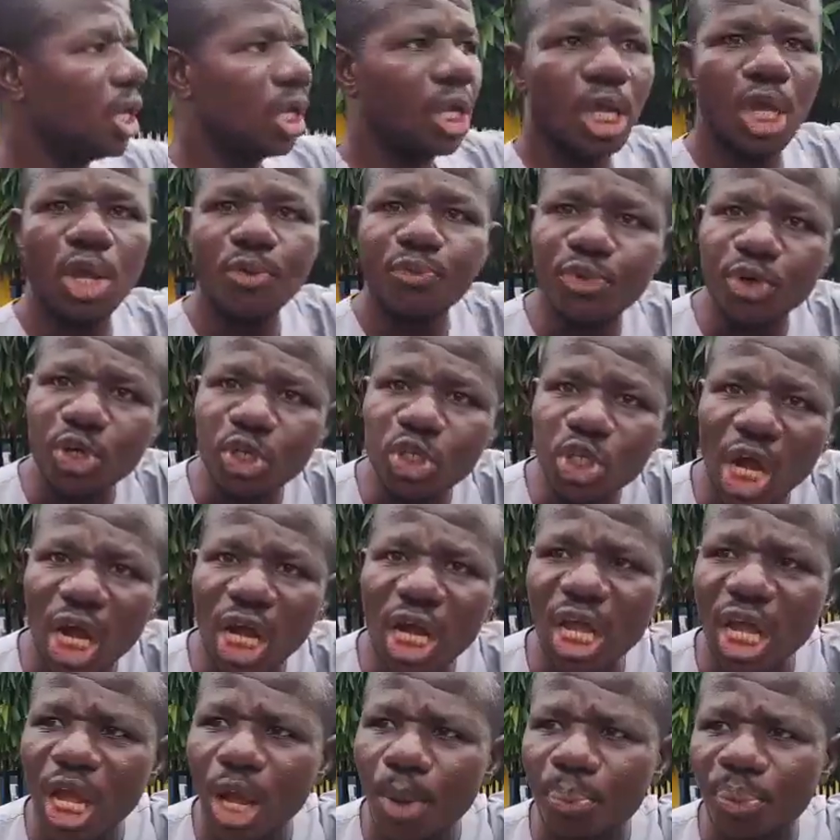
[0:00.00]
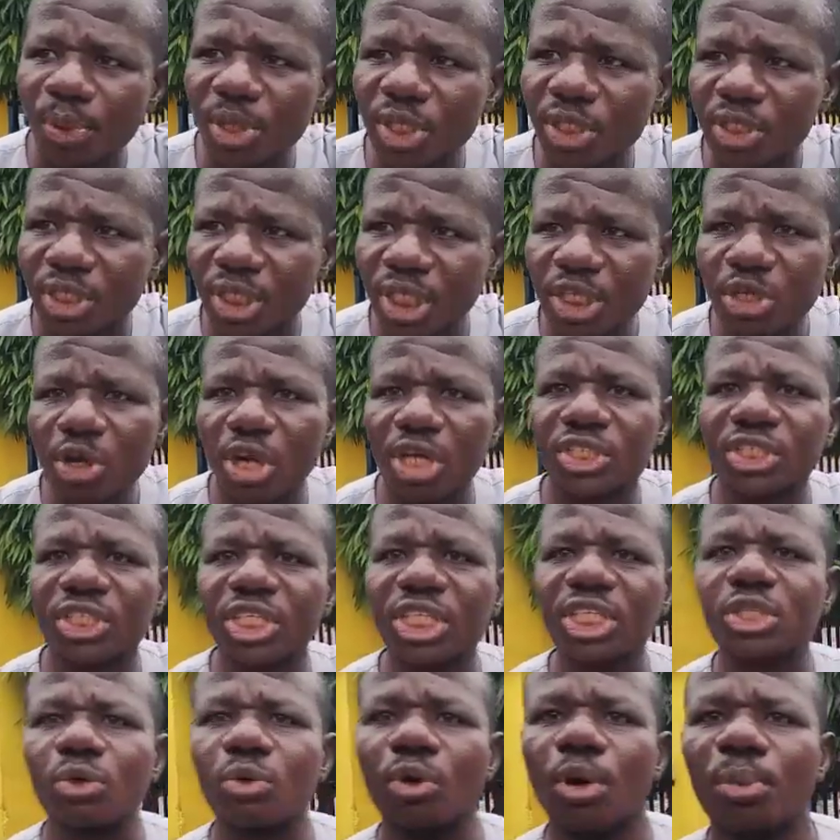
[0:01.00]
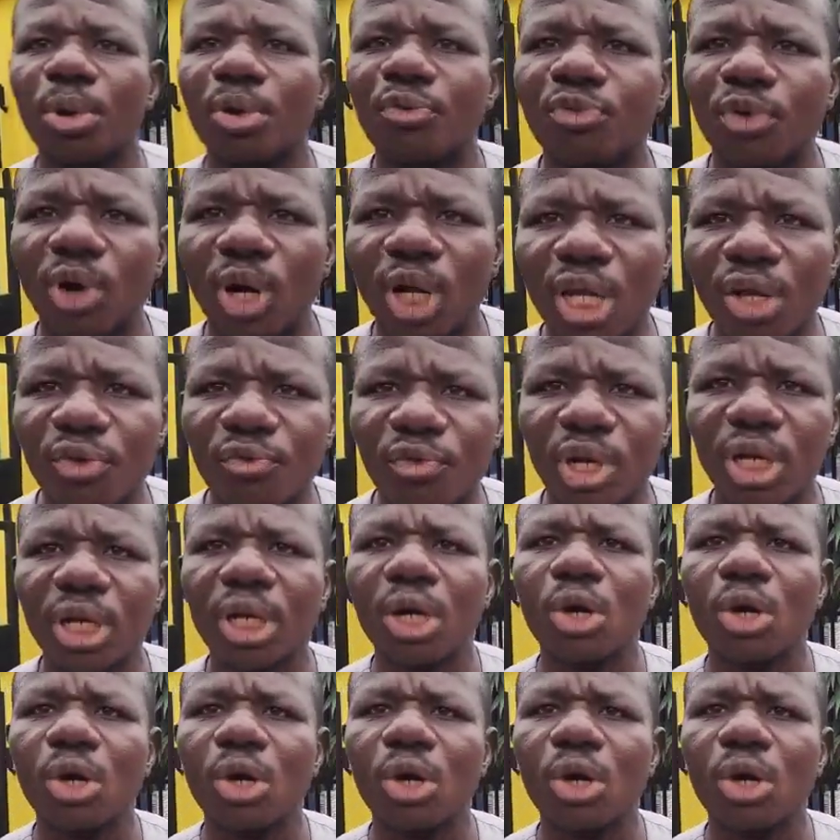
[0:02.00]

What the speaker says: If you join APC, your sins will be forgiven.